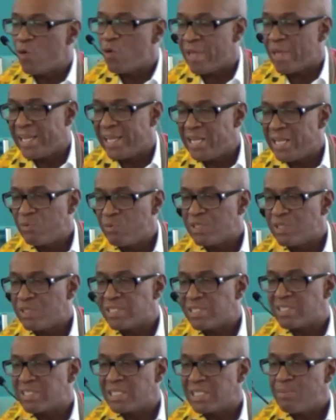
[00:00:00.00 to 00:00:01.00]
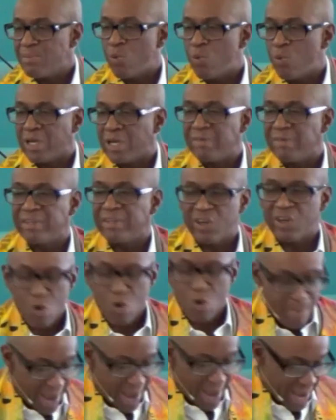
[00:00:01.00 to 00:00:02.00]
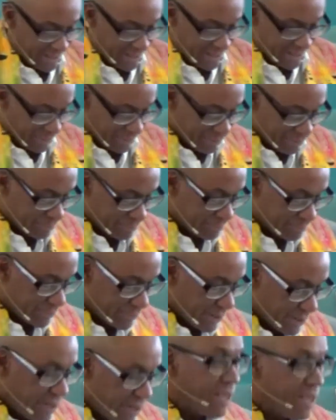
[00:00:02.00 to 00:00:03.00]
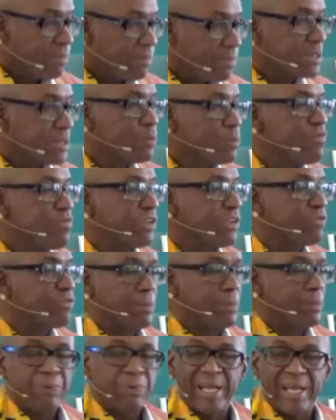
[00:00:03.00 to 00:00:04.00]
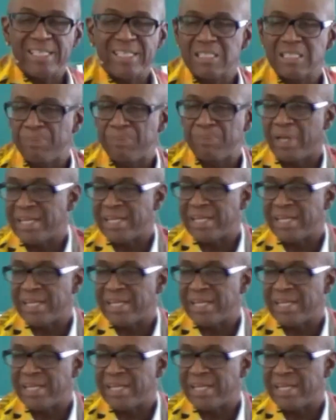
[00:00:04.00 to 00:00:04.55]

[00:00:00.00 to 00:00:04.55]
he was somewhat of a nomad, was moving from place to place,